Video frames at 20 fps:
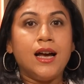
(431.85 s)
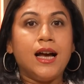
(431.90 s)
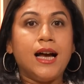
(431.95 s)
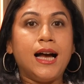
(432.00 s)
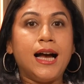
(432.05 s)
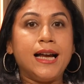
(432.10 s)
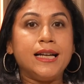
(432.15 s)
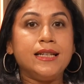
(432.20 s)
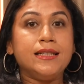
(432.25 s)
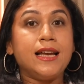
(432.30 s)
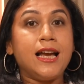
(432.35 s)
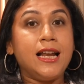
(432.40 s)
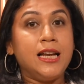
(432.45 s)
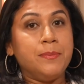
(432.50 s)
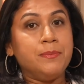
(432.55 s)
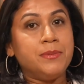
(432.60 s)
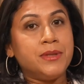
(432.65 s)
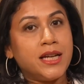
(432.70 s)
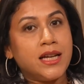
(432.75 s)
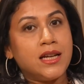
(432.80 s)
and
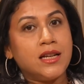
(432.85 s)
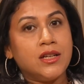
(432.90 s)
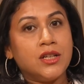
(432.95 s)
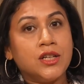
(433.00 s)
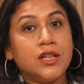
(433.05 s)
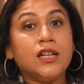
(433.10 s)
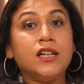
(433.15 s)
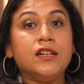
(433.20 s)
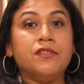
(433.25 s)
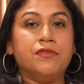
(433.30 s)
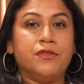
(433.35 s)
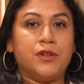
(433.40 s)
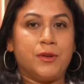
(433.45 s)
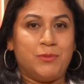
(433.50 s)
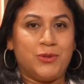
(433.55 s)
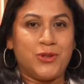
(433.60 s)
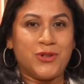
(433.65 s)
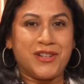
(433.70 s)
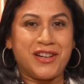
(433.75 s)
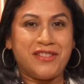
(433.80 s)
elliptic curve
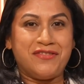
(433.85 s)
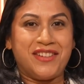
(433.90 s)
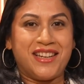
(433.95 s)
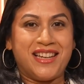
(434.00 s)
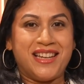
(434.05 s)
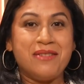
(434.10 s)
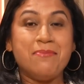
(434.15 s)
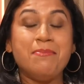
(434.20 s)
cryptography,